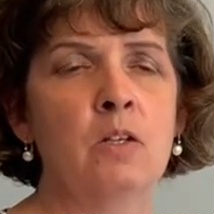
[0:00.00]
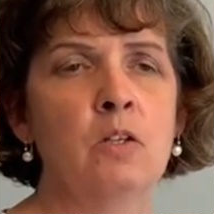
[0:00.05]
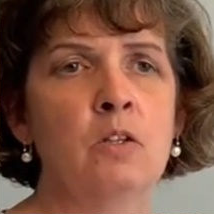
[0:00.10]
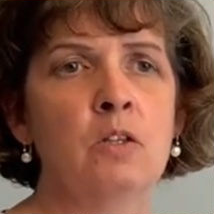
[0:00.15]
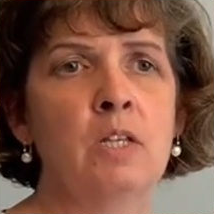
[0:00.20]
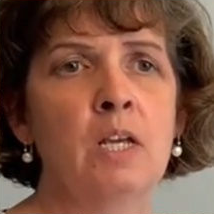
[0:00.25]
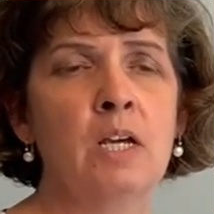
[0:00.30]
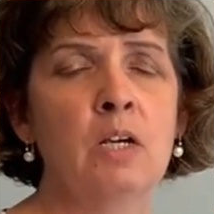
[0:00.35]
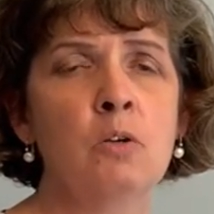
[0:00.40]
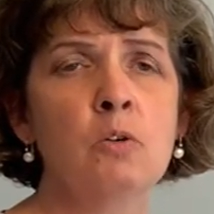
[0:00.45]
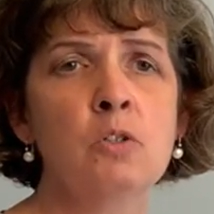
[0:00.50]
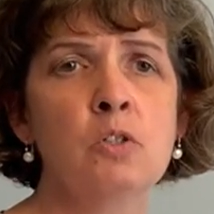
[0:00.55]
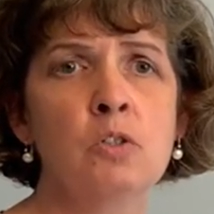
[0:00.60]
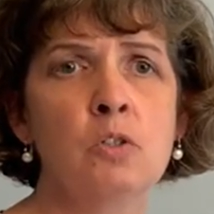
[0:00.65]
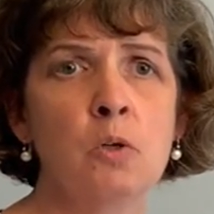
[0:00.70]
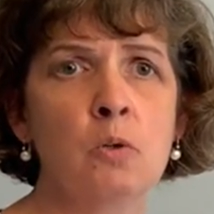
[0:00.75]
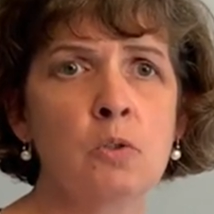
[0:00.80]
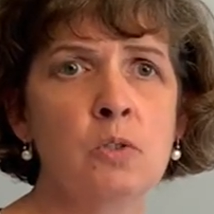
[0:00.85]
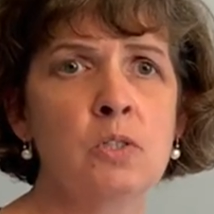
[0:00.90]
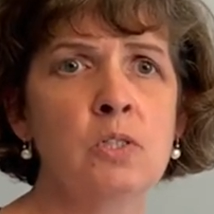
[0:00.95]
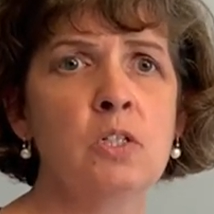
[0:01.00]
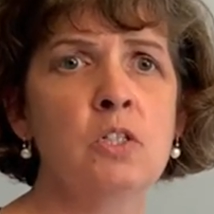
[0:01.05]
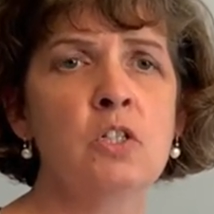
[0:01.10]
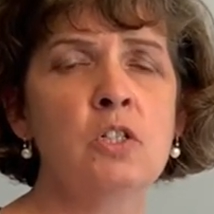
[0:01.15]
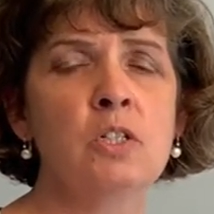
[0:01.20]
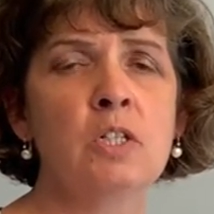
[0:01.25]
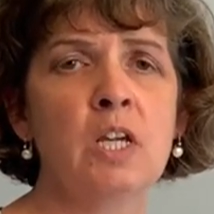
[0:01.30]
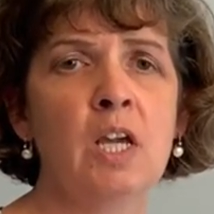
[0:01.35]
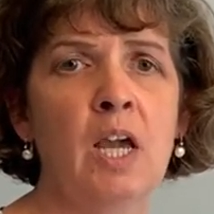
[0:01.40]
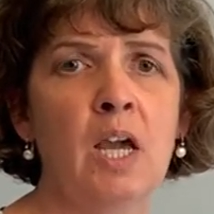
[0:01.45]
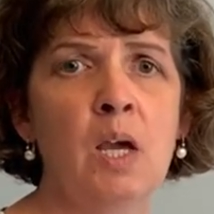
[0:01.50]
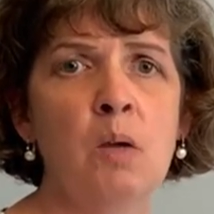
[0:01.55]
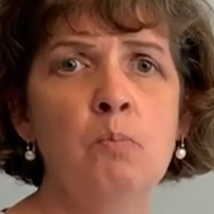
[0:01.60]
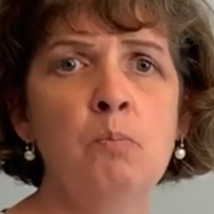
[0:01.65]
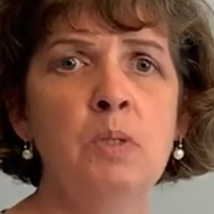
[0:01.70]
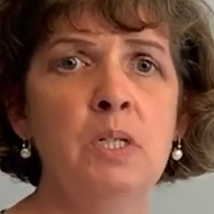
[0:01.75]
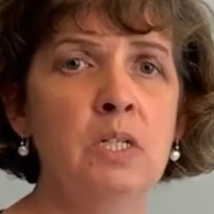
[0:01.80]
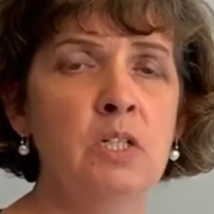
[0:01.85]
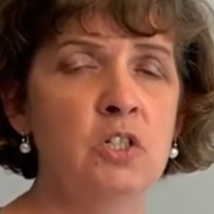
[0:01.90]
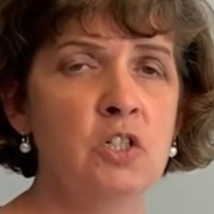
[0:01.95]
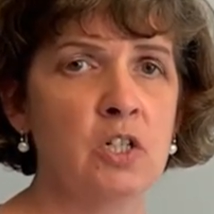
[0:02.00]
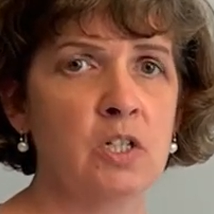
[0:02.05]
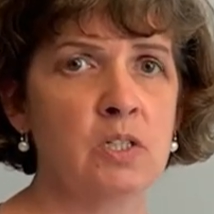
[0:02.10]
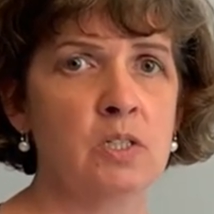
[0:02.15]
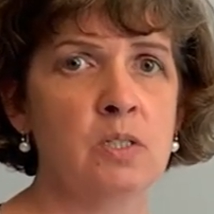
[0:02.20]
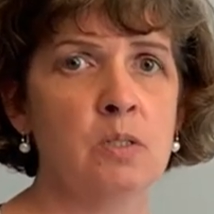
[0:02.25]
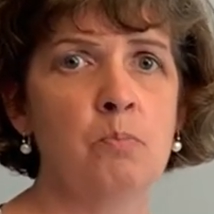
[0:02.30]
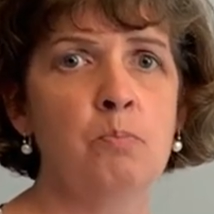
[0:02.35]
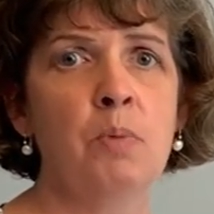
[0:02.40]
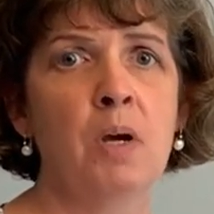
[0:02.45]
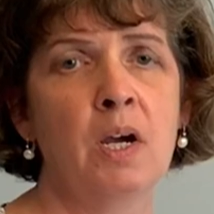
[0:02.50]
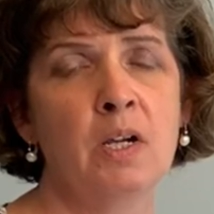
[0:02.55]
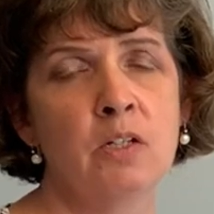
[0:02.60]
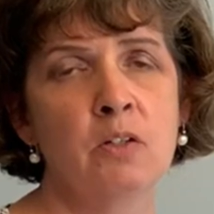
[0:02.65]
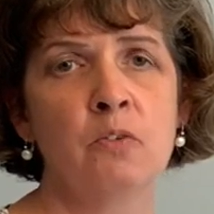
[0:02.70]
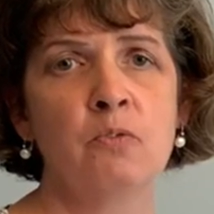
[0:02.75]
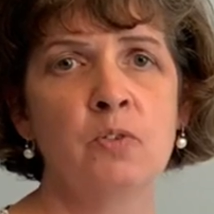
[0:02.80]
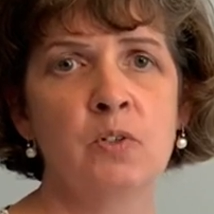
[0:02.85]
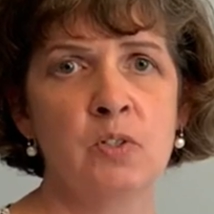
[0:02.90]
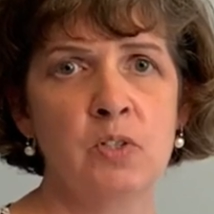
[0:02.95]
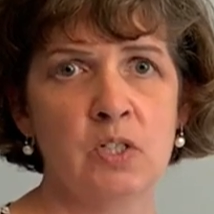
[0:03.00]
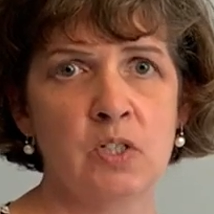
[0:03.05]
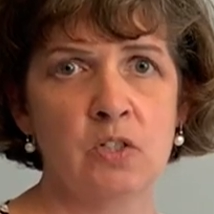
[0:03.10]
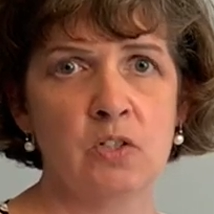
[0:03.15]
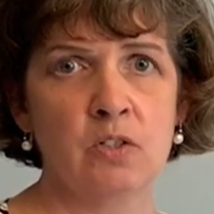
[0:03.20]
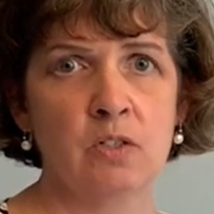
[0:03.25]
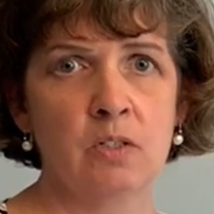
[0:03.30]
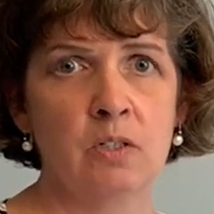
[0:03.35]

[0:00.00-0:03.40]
Those dosage can be adjusted by your physician.